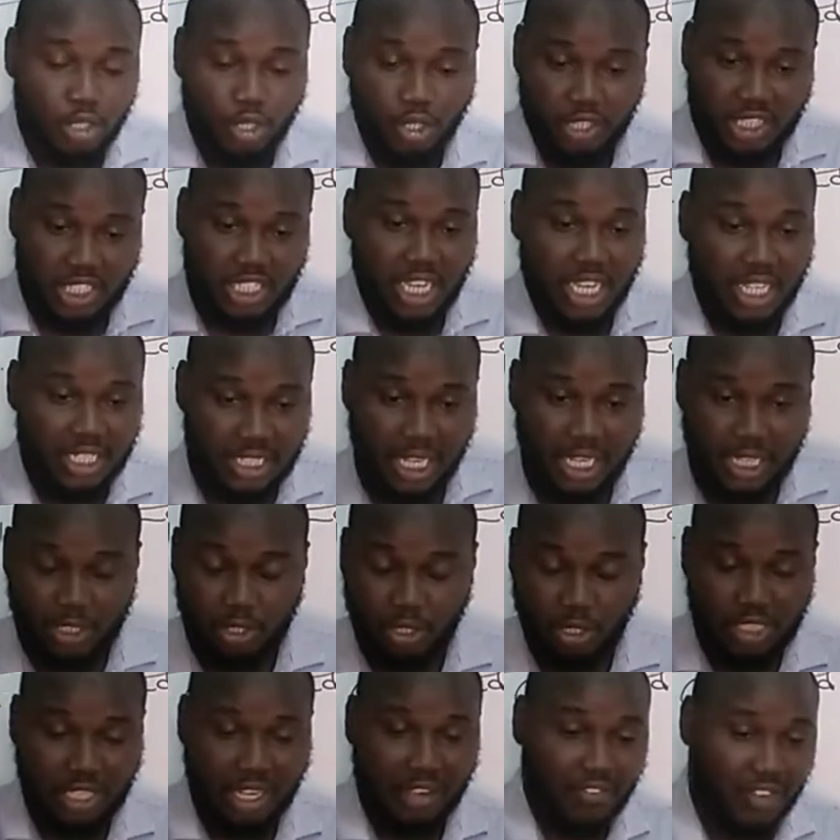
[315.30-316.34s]
your CSS,
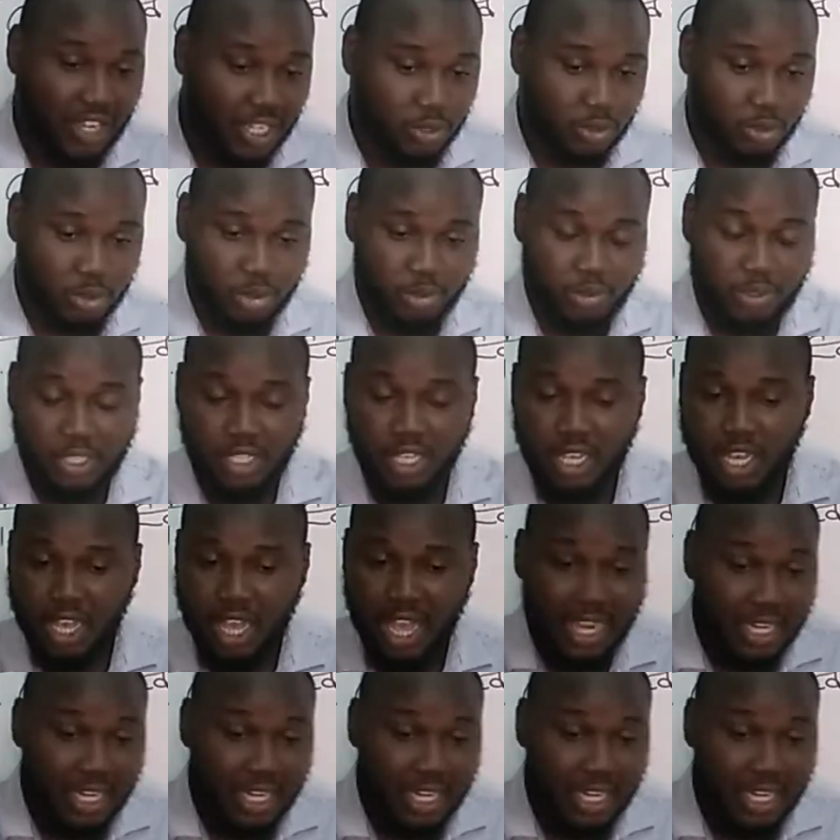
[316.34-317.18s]
your JavaScript,